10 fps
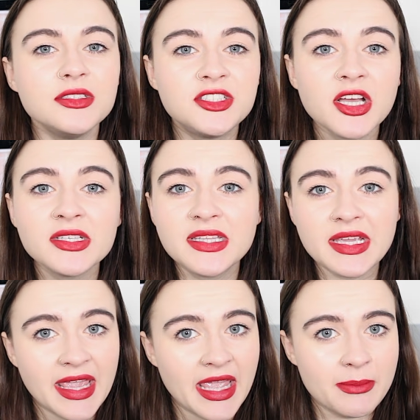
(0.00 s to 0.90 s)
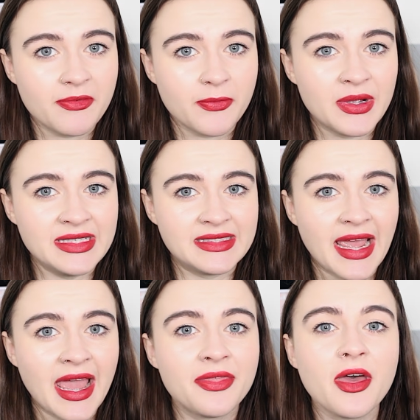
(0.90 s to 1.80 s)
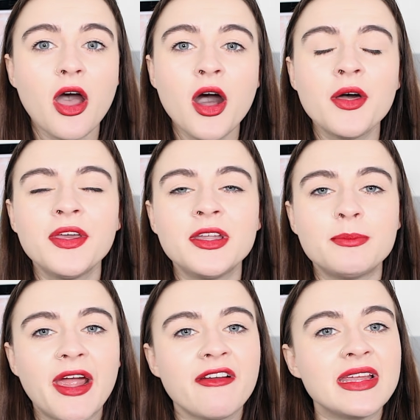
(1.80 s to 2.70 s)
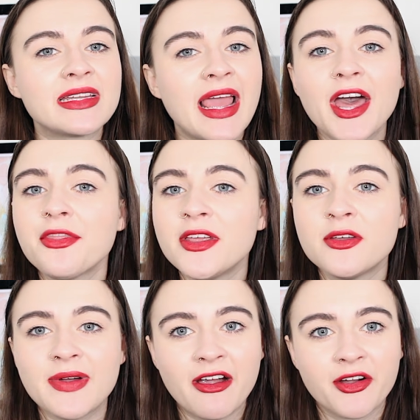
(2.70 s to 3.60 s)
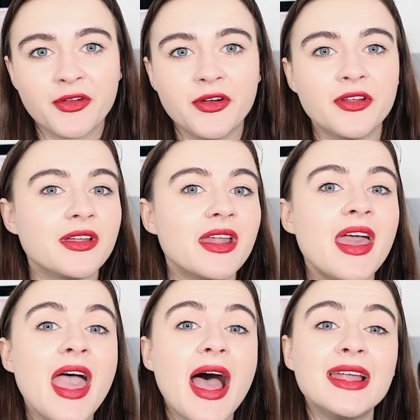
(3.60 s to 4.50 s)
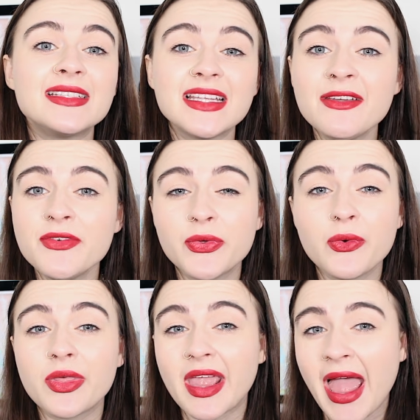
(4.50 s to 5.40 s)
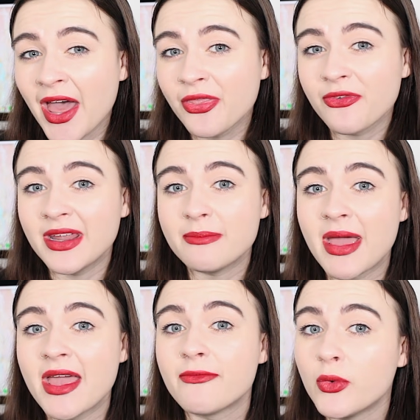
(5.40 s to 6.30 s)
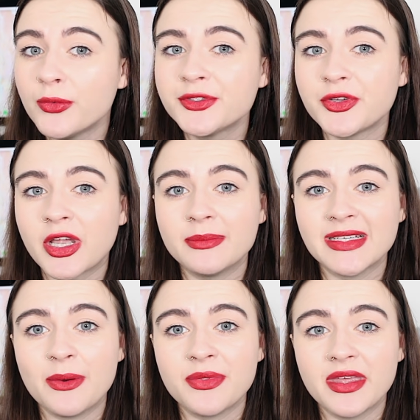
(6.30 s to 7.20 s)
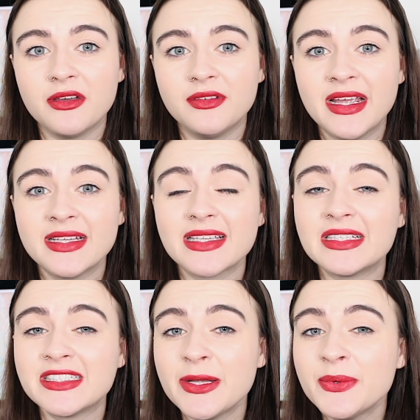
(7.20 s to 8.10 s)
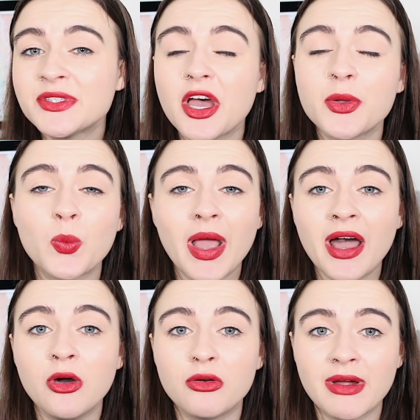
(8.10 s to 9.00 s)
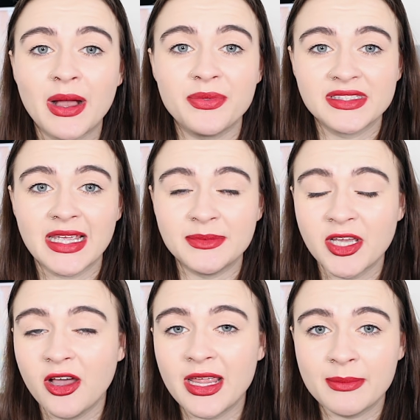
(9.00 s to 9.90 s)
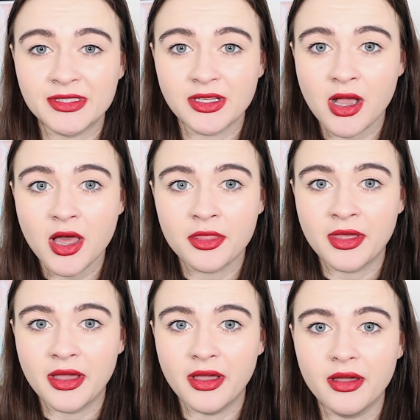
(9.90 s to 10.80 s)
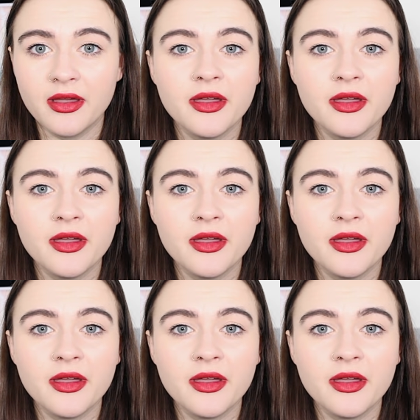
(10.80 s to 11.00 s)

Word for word: Just a year before his death, Arthur had married Catherine of Aragon, and it's even thought that Catherine may have also come down with the illness as she was unwell around the same time as Arthur.